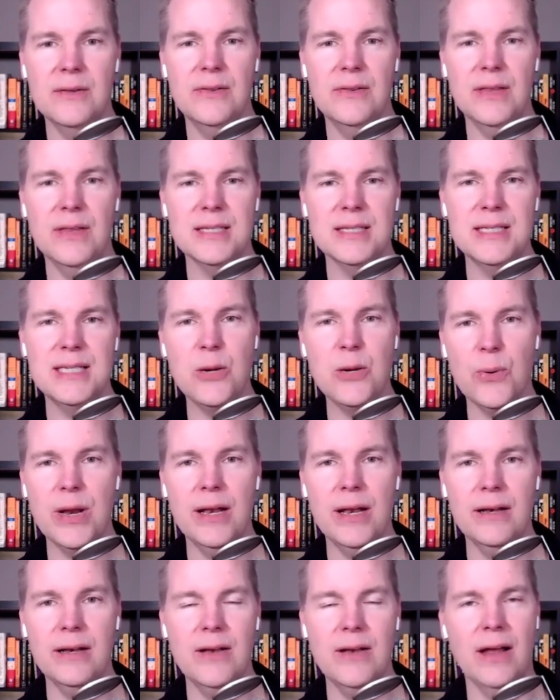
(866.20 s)

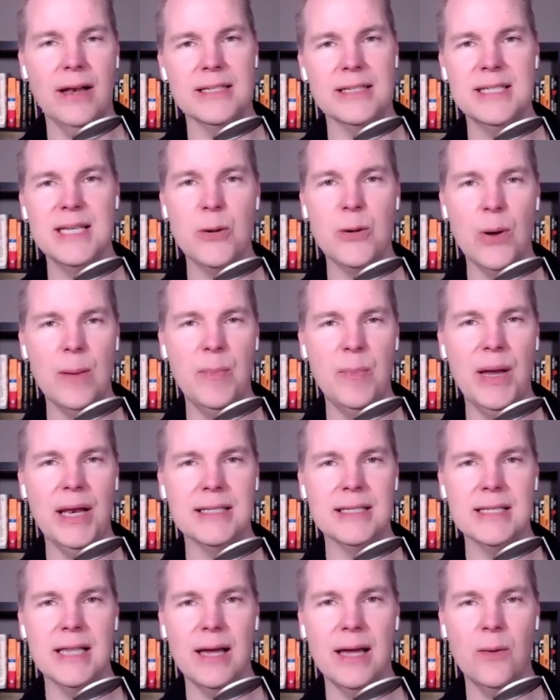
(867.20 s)
secret, not a secret, but
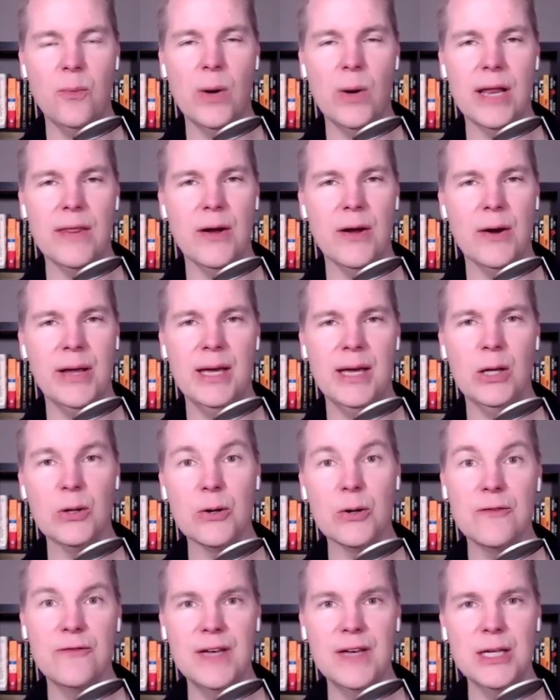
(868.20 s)
it's like one of their
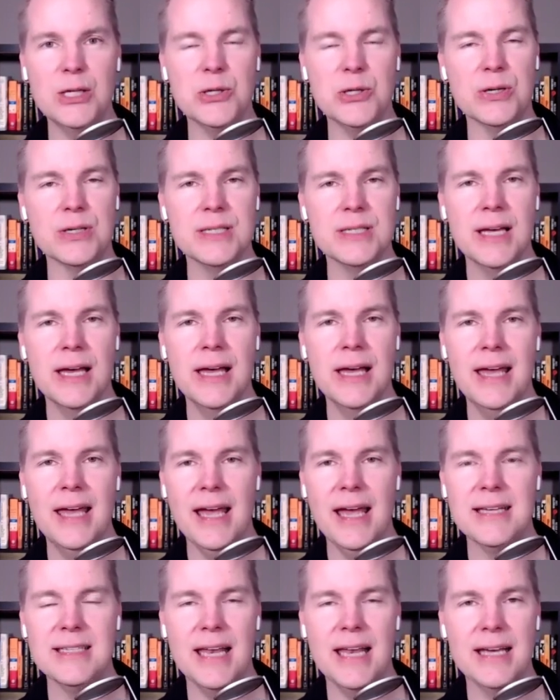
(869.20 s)
killer features
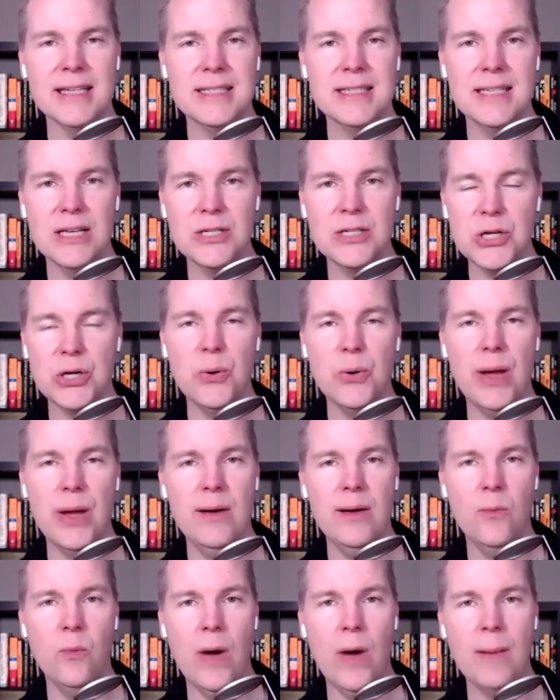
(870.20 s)
is it has such a
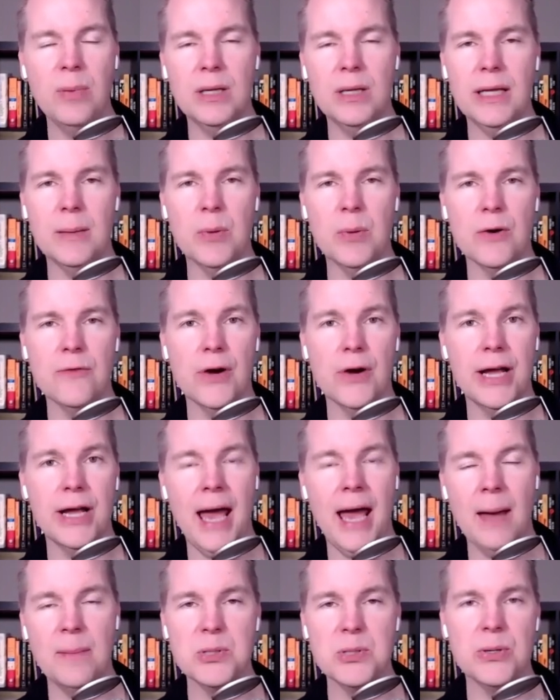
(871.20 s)
great web clipper for
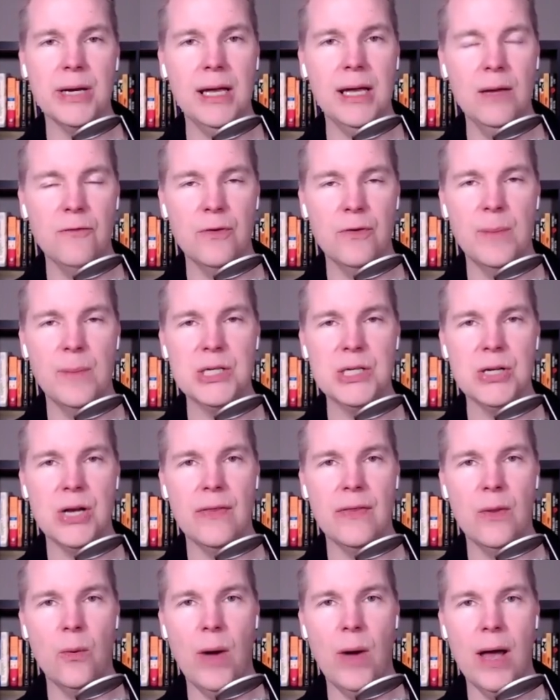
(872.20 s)
capturing information
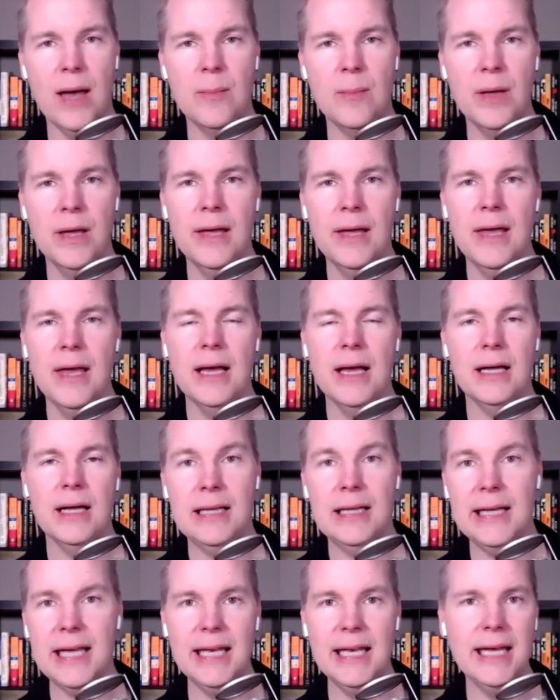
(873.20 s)
on the web,
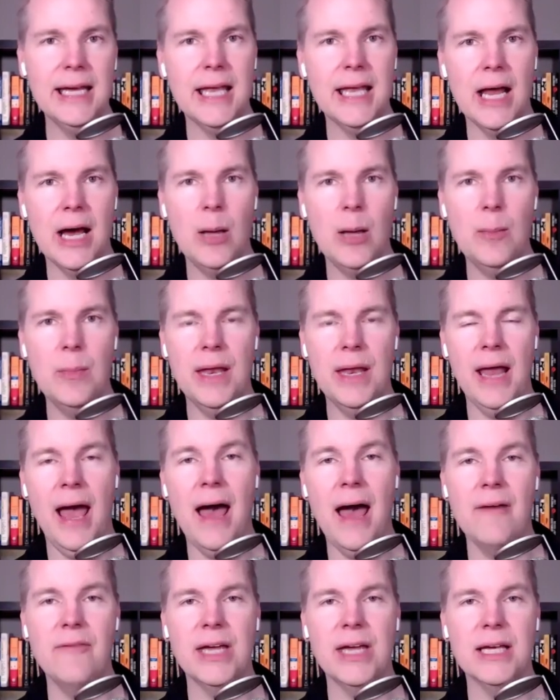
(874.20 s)
cleaning it up and
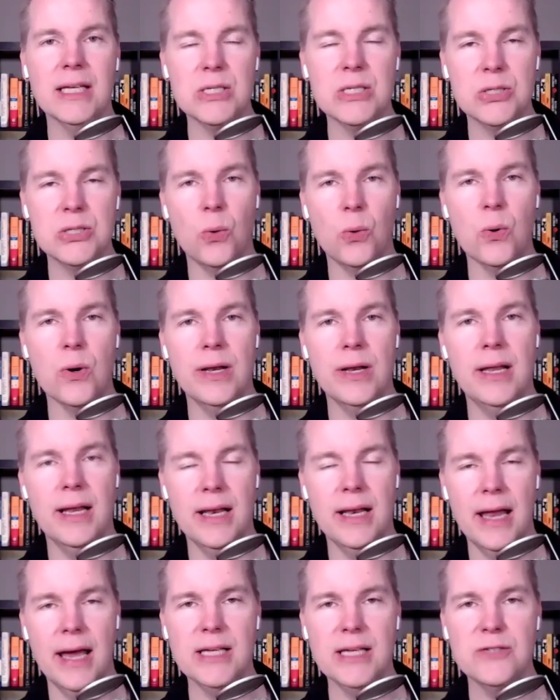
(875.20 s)
having it stored in
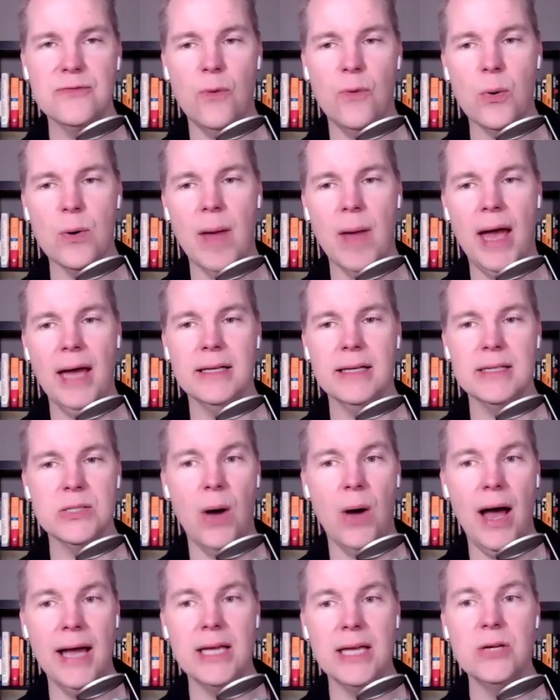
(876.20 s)
a nice format.
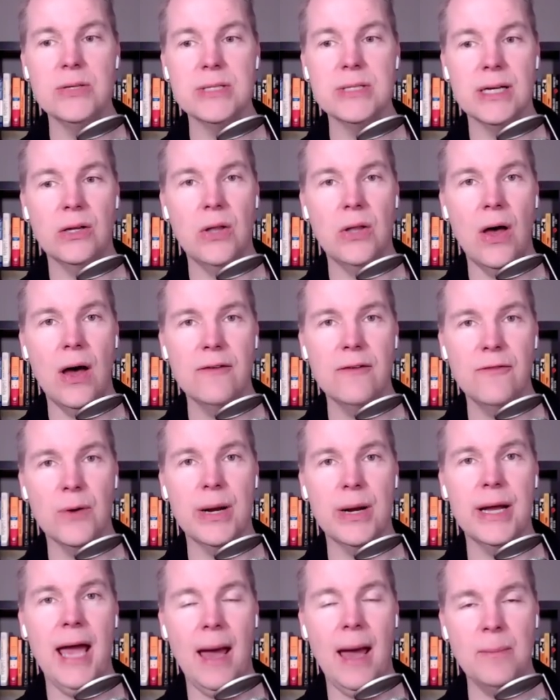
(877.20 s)
So I use it a lot
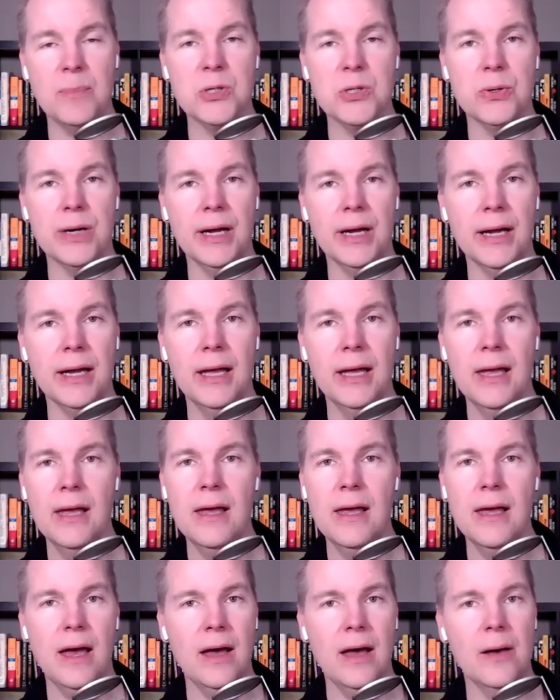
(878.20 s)
for capturing
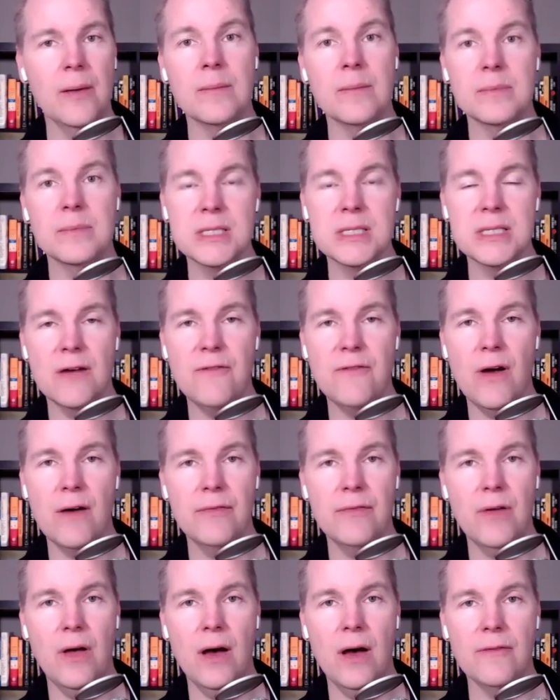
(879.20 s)
stuff
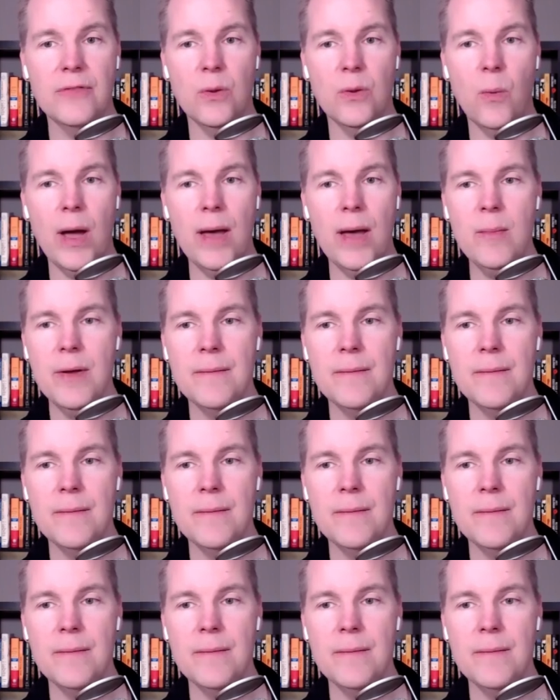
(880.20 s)
off the web,